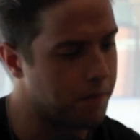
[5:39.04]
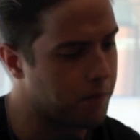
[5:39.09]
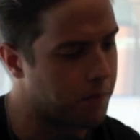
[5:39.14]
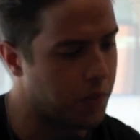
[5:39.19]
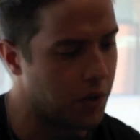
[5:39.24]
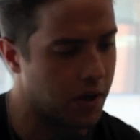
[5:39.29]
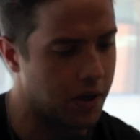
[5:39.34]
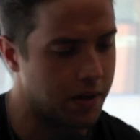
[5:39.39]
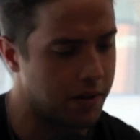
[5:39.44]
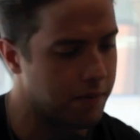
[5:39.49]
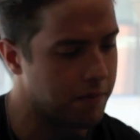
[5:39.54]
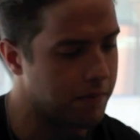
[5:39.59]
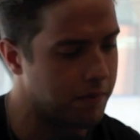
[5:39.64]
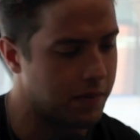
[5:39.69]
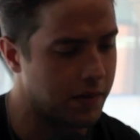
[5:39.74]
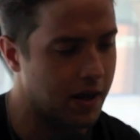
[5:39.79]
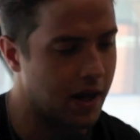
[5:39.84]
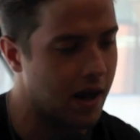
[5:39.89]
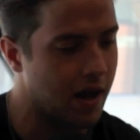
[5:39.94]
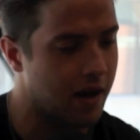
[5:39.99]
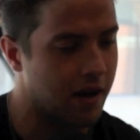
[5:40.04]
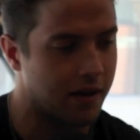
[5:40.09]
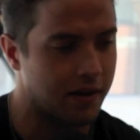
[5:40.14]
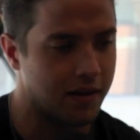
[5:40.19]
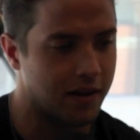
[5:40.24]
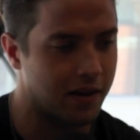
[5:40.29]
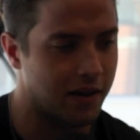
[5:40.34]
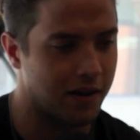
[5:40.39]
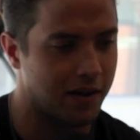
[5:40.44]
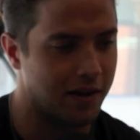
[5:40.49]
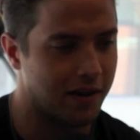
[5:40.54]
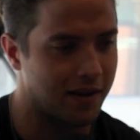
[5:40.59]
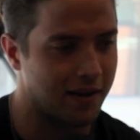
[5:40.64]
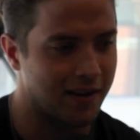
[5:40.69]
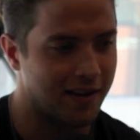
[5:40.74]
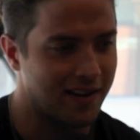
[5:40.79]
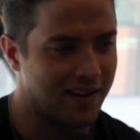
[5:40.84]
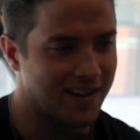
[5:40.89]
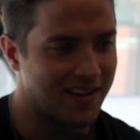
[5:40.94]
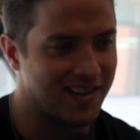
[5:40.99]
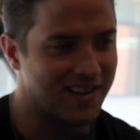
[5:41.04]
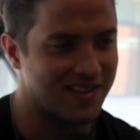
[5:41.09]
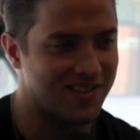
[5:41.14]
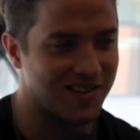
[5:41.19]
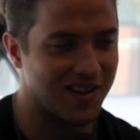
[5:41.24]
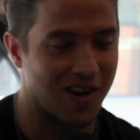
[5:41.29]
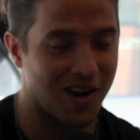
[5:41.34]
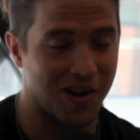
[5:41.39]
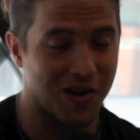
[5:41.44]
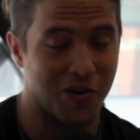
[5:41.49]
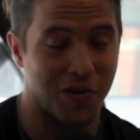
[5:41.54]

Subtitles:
But yeah, it's a hard